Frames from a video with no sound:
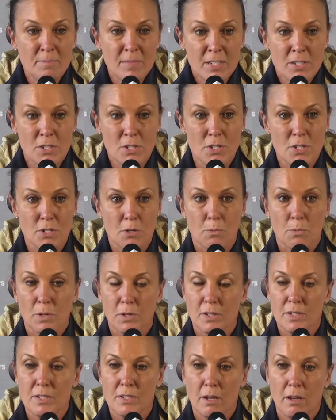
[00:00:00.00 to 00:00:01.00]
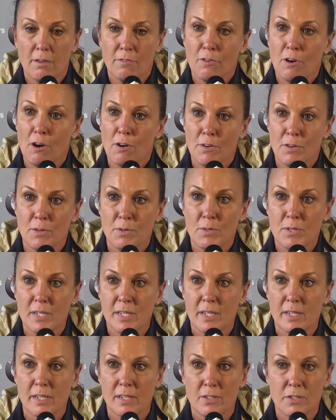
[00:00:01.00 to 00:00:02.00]
she's just a really tough, hard-nosed
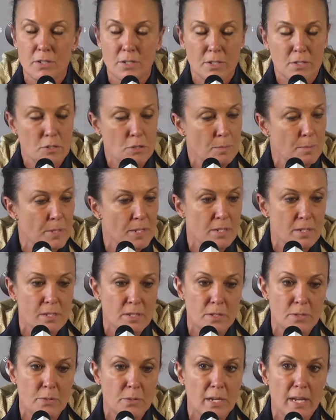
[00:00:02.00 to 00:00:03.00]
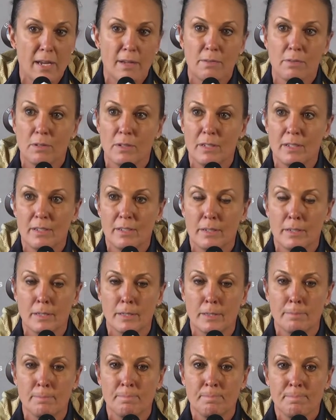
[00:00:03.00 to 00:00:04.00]
kid. She's a tremendous student athlete.
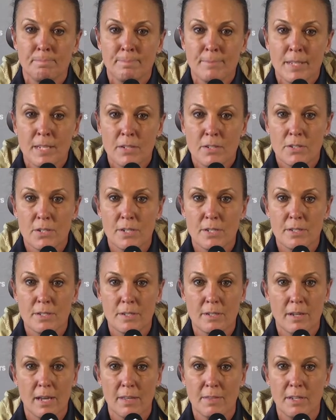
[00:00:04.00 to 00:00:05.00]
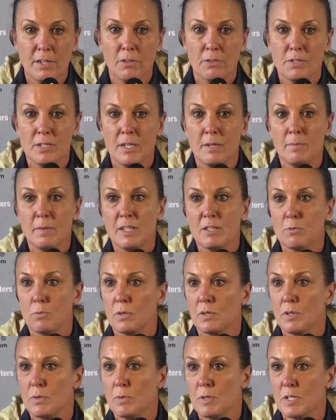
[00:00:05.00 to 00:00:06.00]
I think her teammates
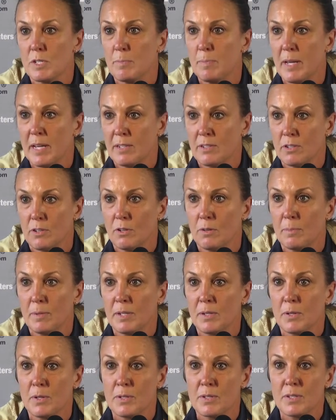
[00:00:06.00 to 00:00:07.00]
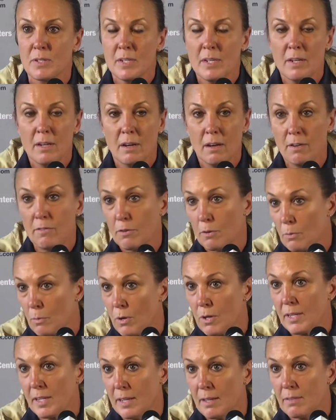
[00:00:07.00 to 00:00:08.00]
really respect her because of her
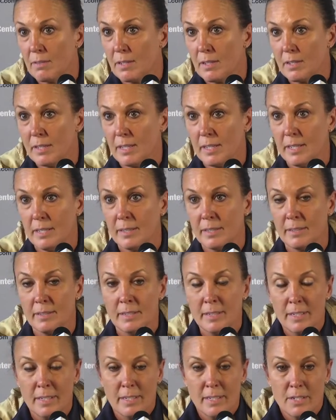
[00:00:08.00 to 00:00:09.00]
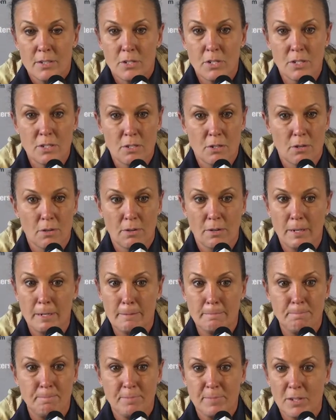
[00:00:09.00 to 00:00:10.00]
work ethic and just
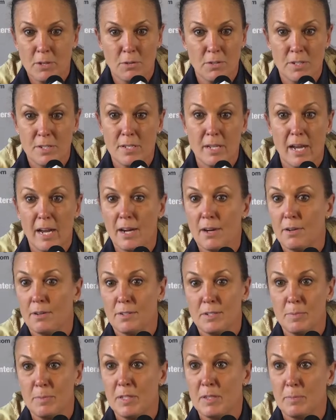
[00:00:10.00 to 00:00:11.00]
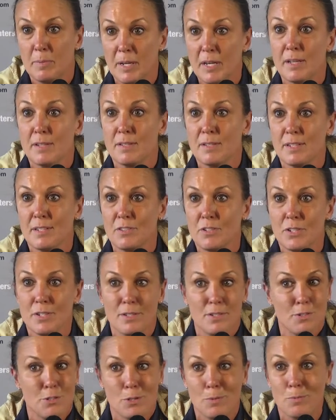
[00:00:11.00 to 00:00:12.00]
her desire to be the best, and she's
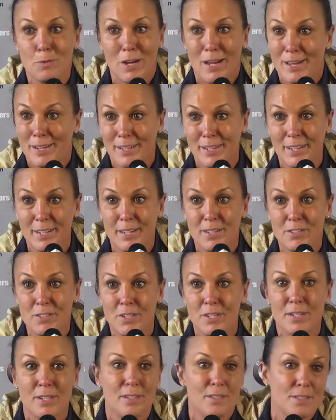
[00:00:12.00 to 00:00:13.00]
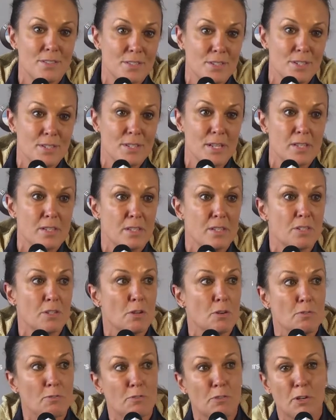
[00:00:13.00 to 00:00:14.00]
a gym rat. Again, she sets the
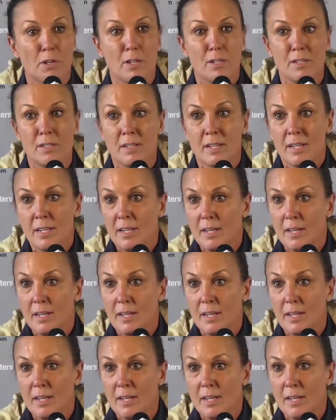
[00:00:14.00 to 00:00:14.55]
tone for us